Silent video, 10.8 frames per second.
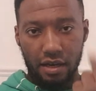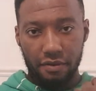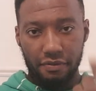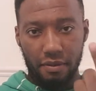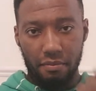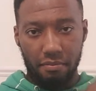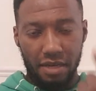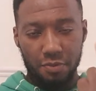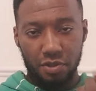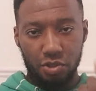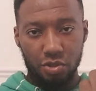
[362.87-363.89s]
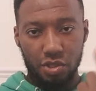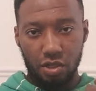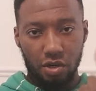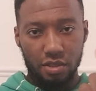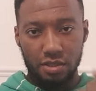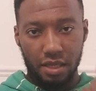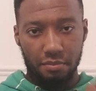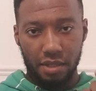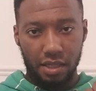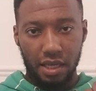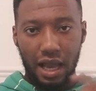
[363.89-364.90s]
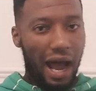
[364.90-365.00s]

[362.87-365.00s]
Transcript: now, fam. Man's producing content, blood.